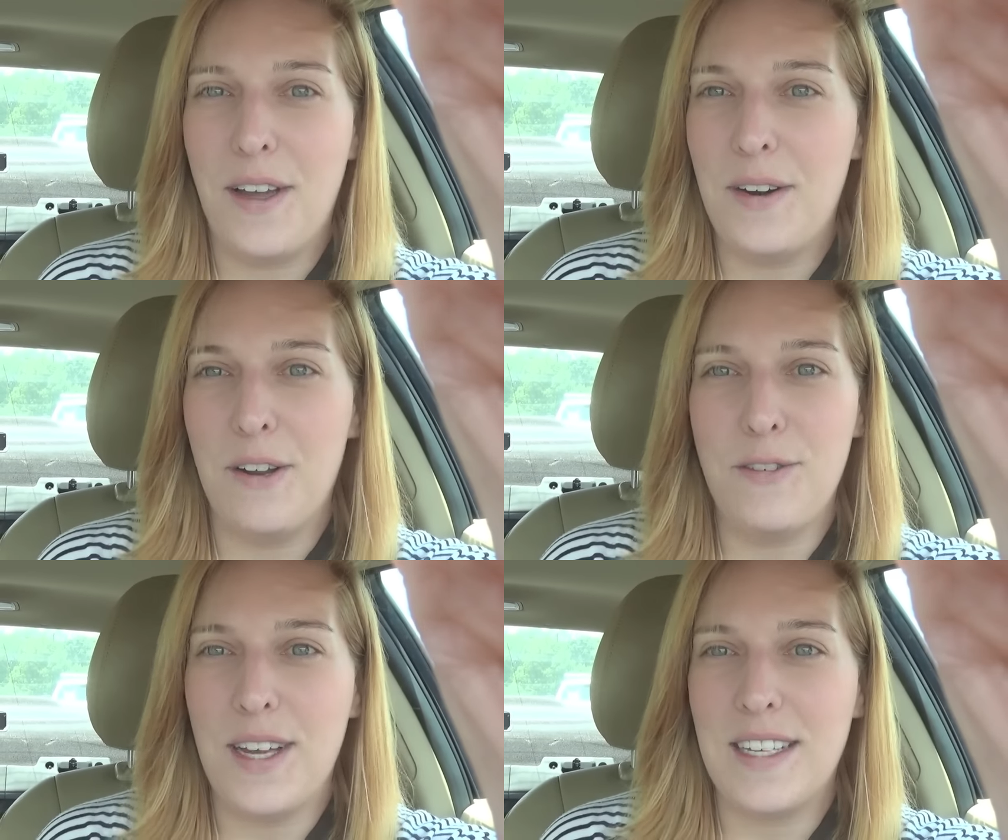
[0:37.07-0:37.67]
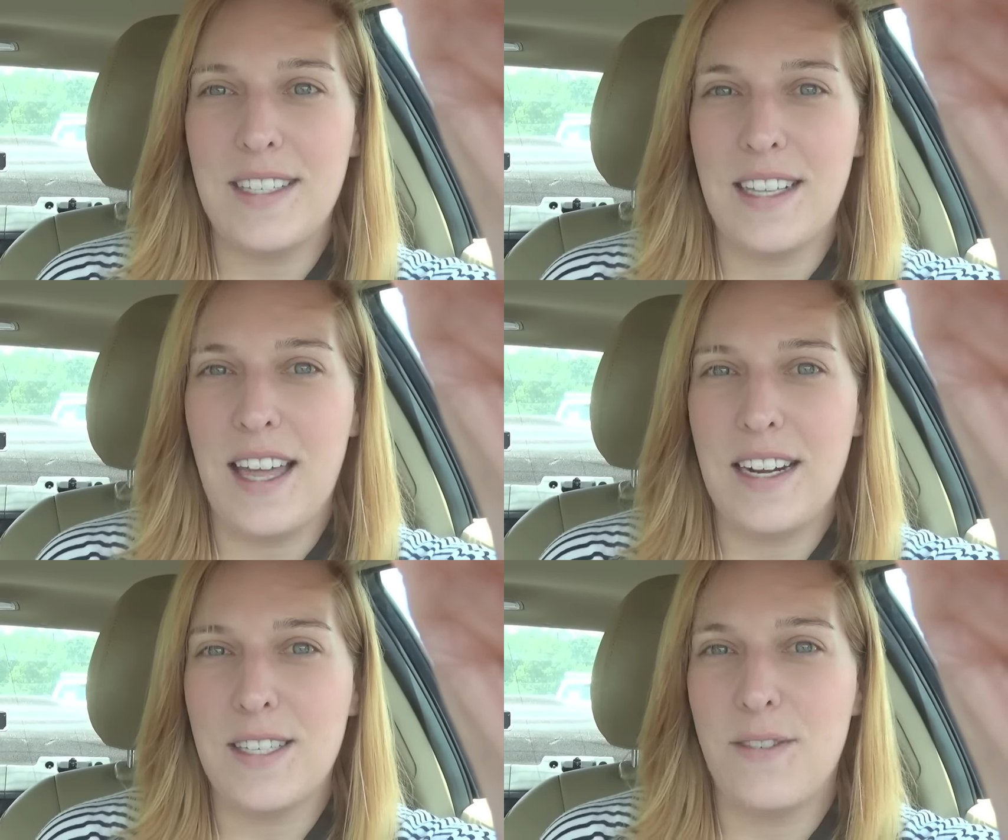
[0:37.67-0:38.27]
I don't know if you guys think
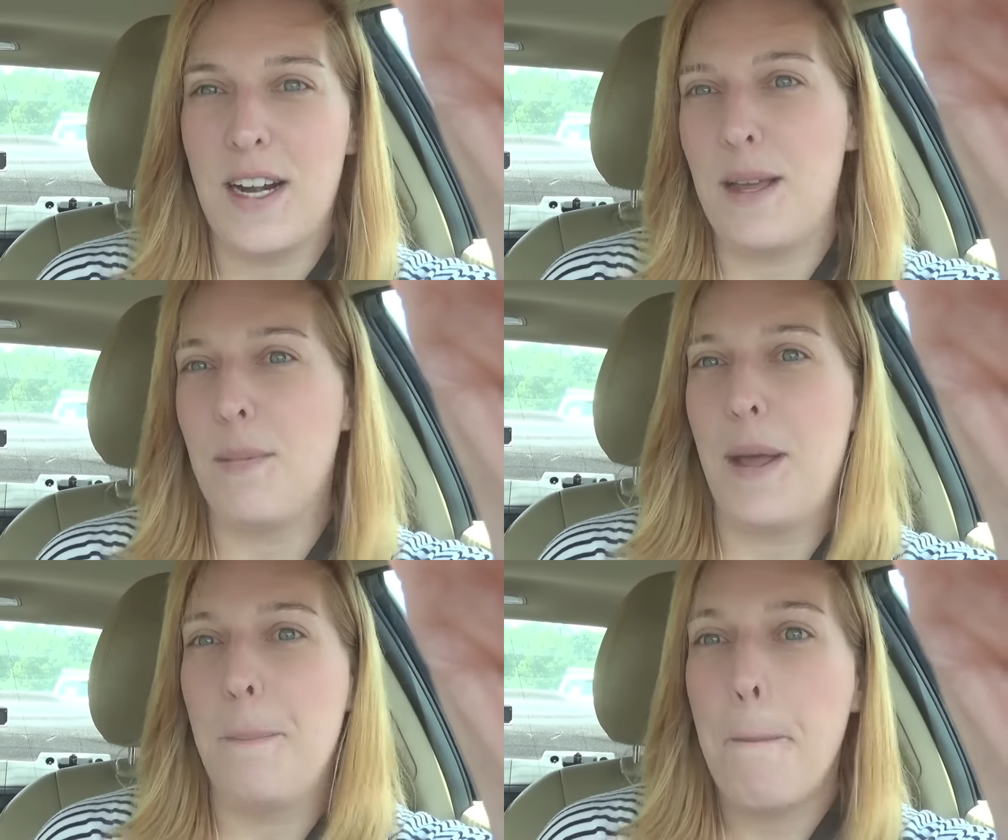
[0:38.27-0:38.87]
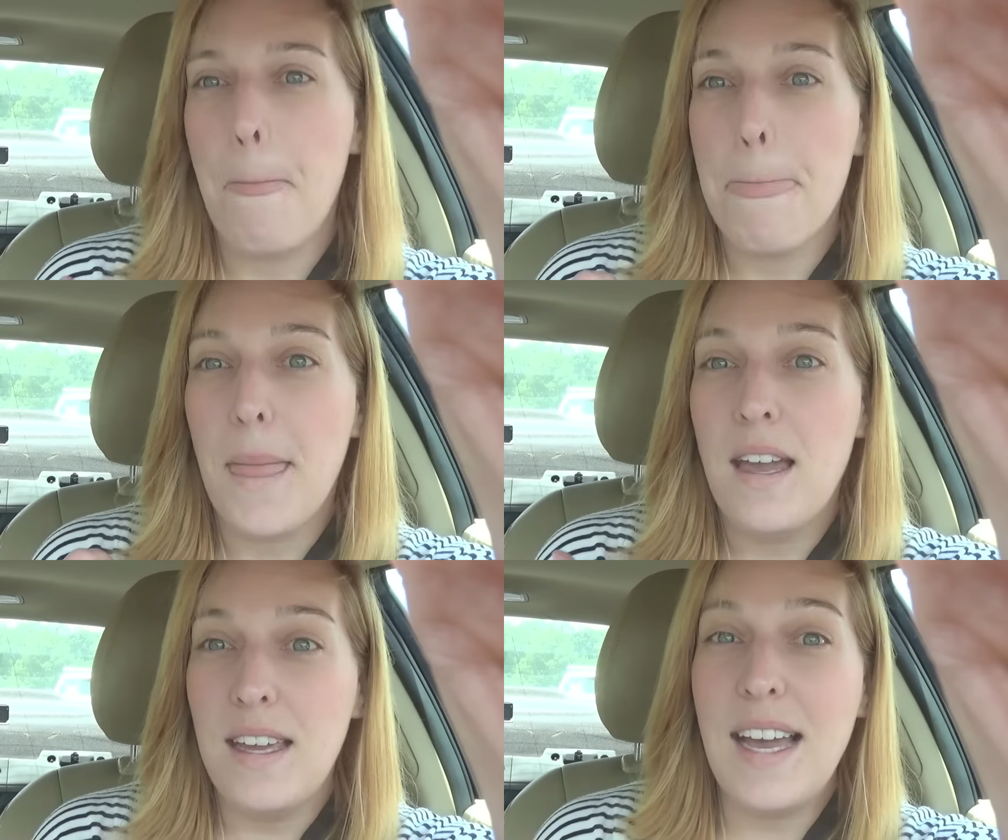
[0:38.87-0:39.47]
that is funny, but
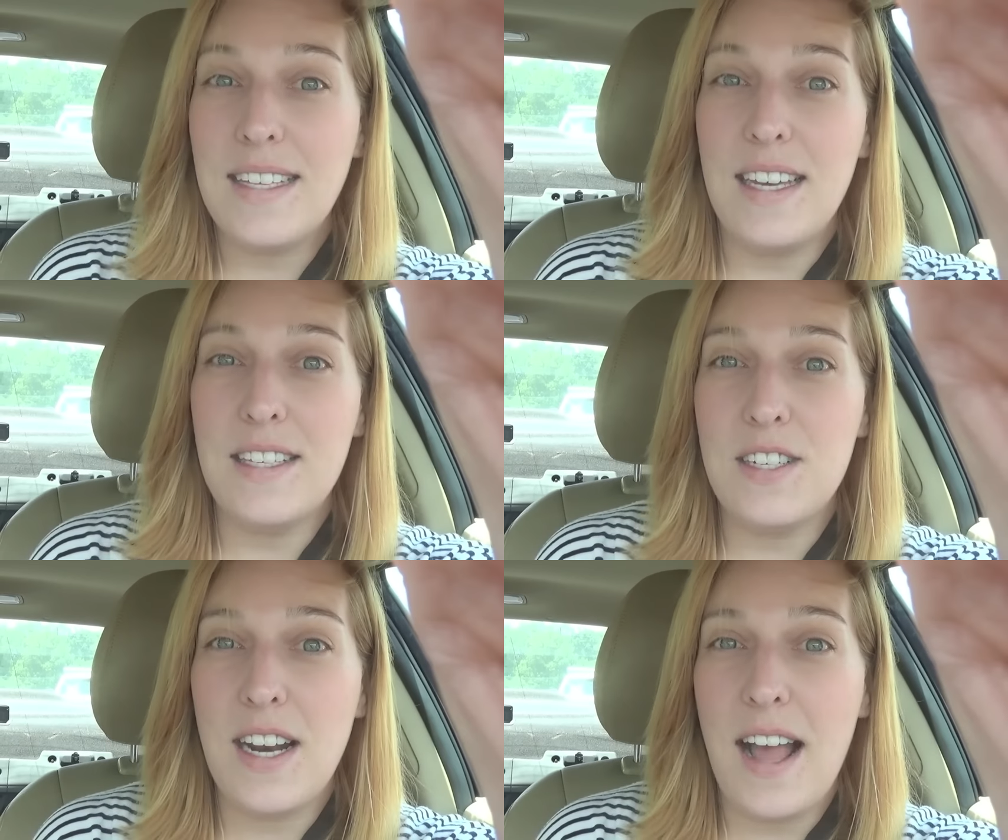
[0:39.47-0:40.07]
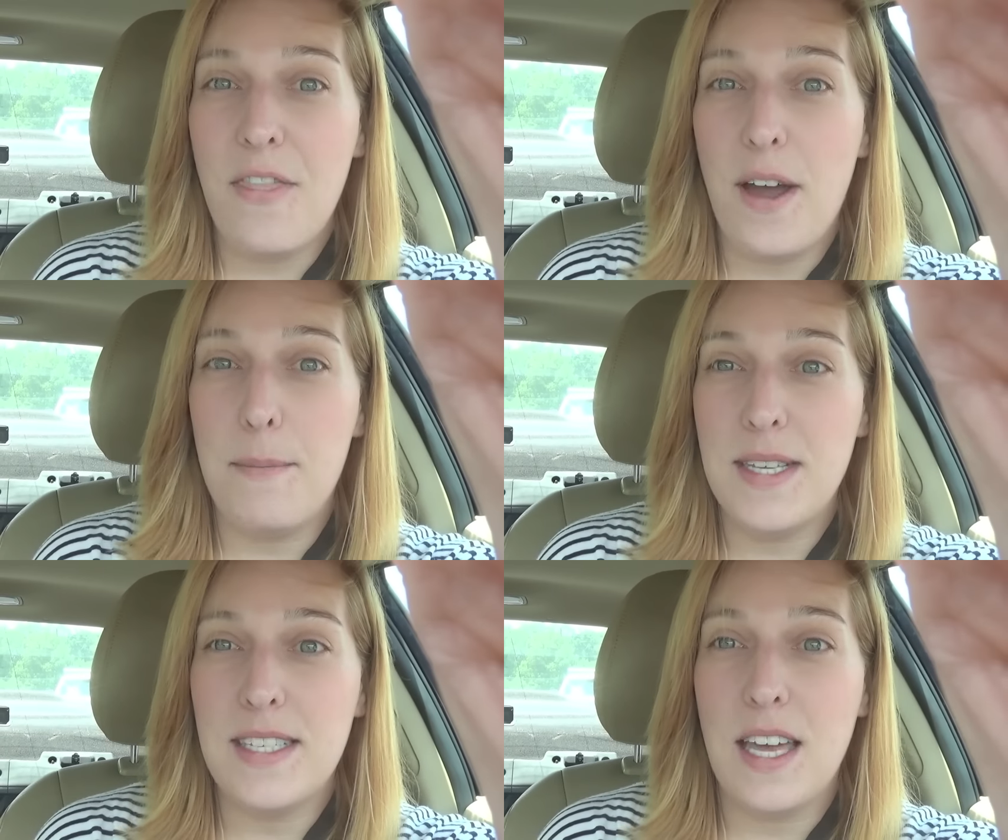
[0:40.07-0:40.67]
yes, yesterday I thought
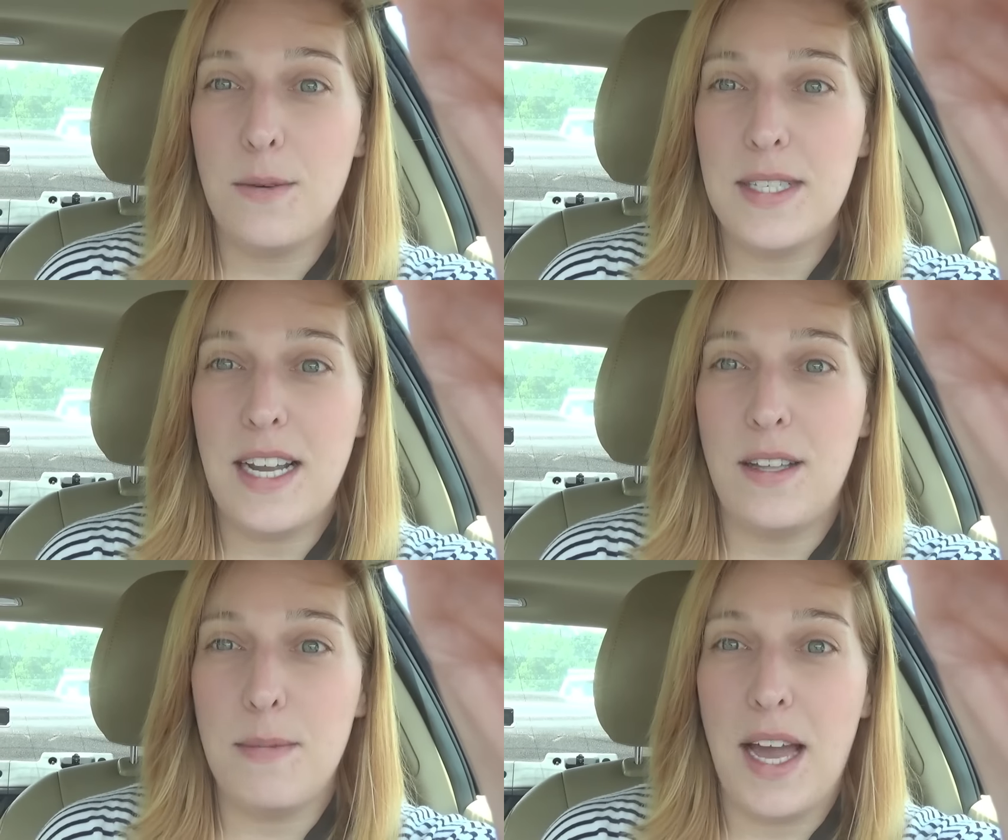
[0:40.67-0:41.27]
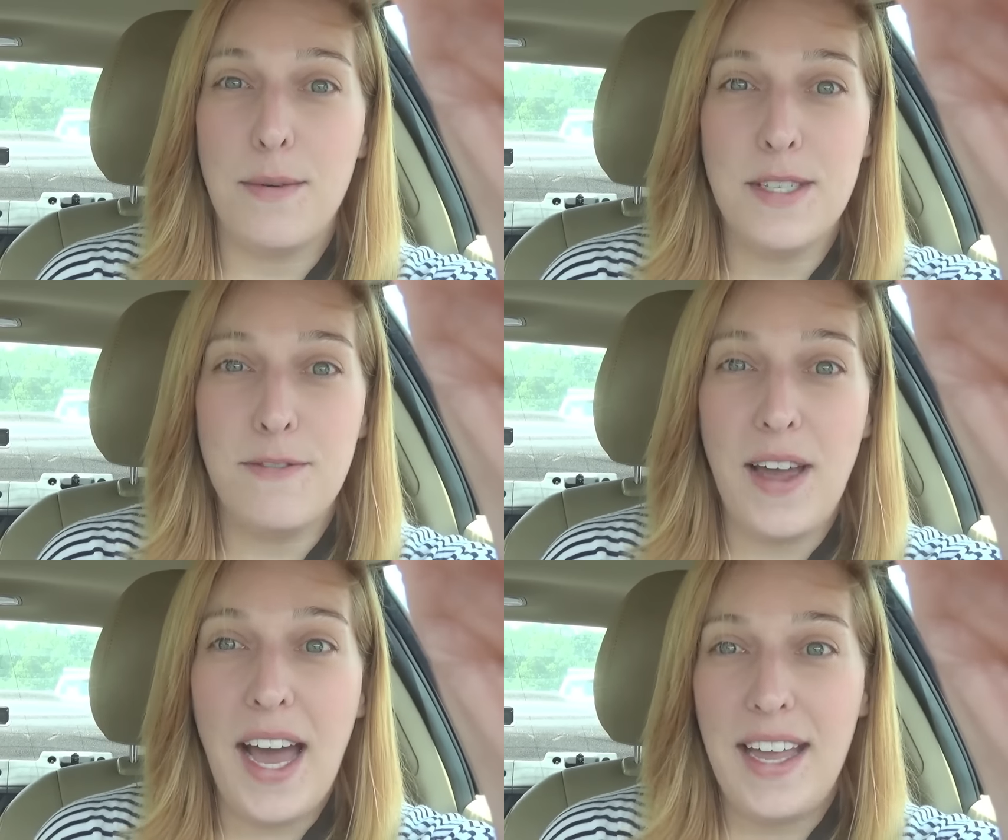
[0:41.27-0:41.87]
my scale was telling me I was
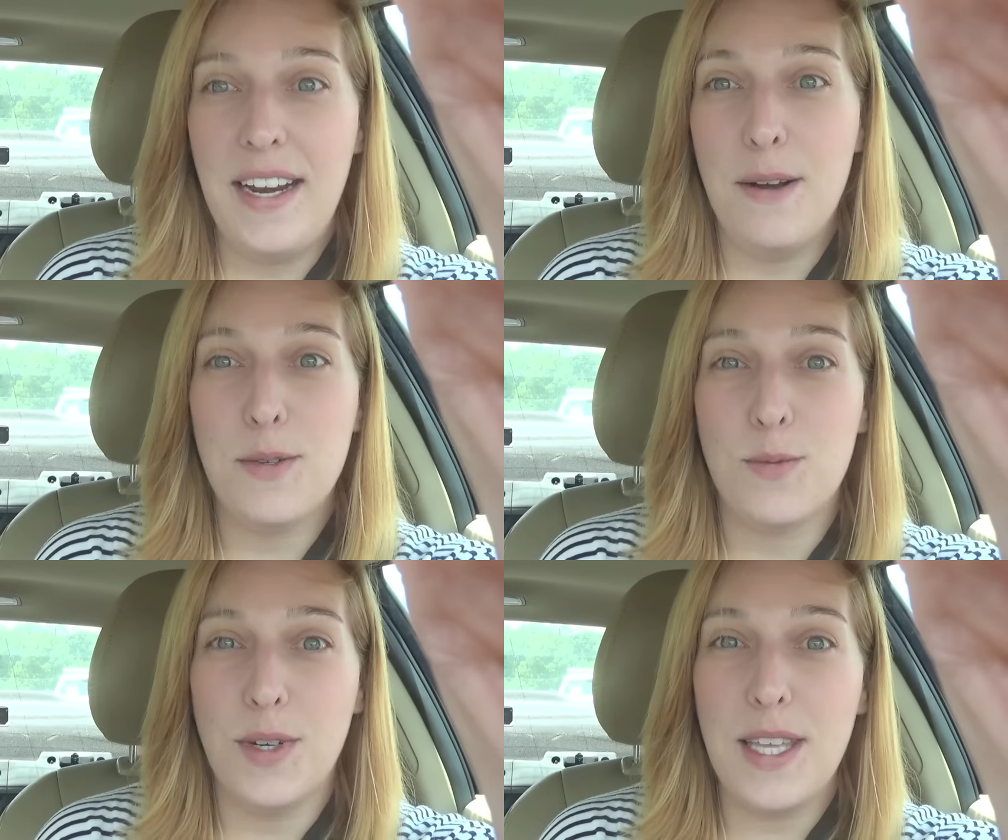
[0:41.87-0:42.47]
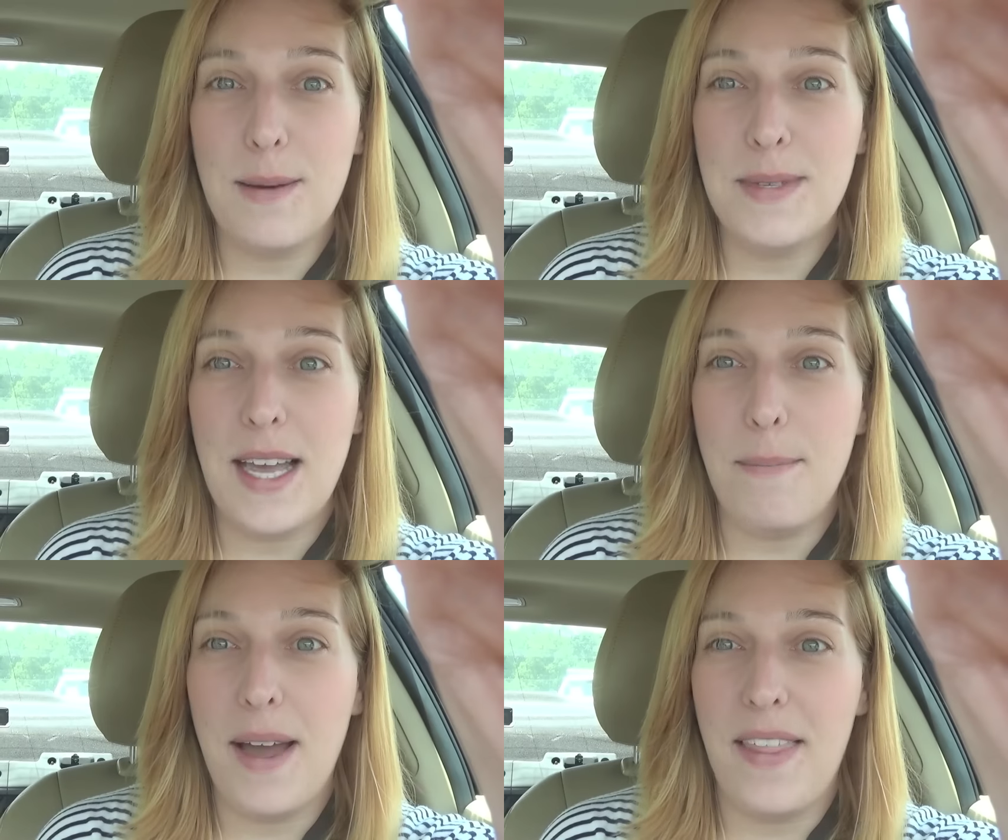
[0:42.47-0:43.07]
fat and I was really
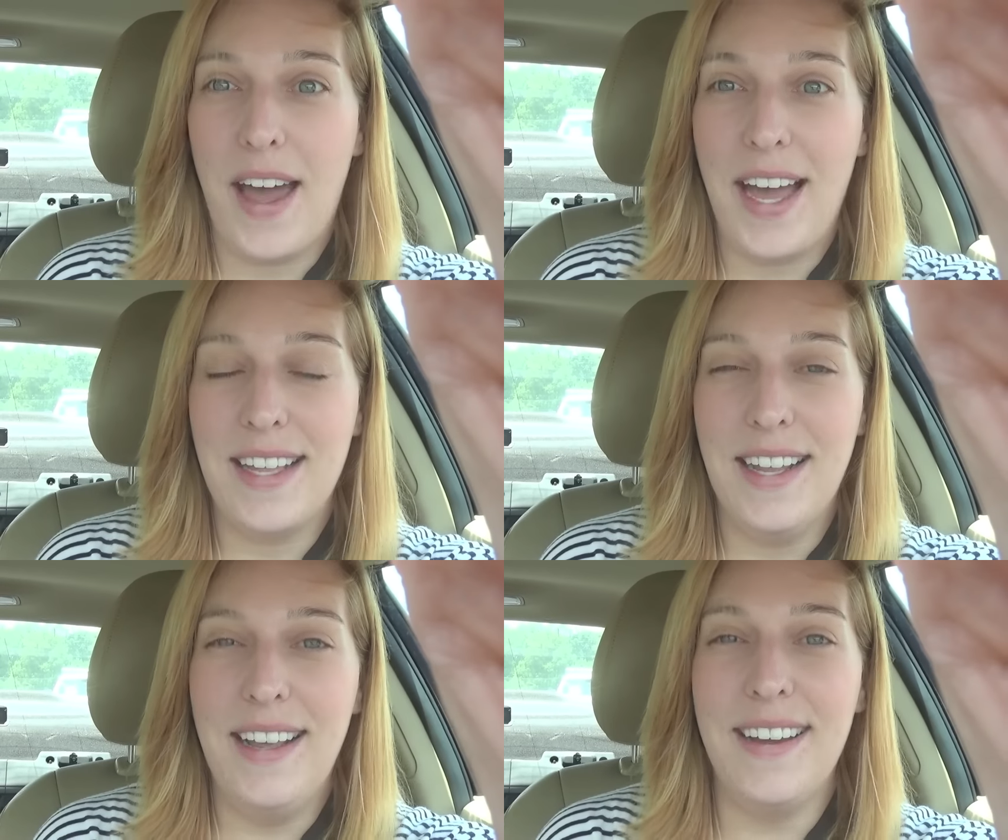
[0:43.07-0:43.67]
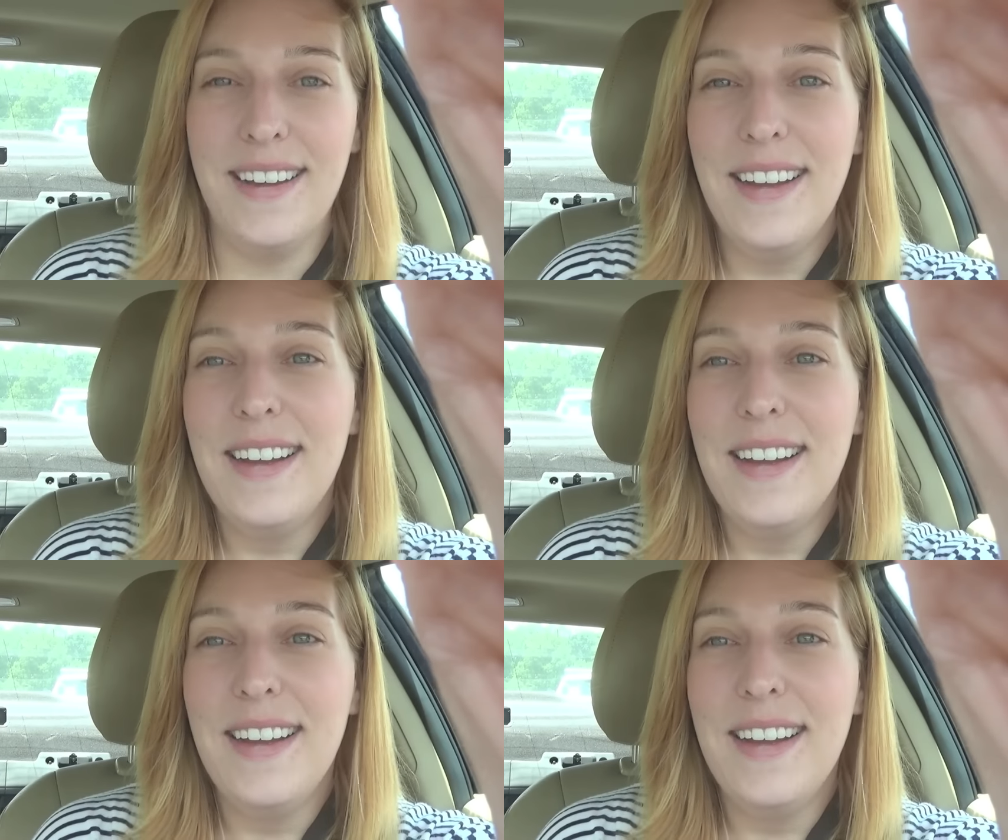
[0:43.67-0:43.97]
upset by that.